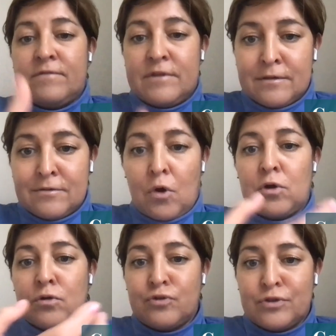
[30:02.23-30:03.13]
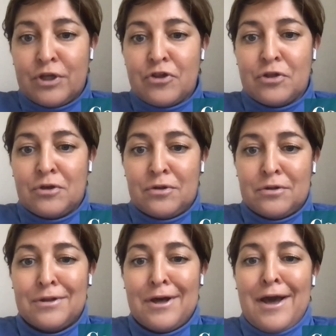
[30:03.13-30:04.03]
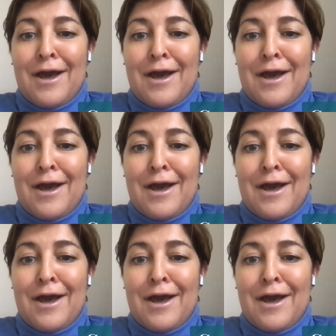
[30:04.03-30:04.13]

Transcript: of the local traditional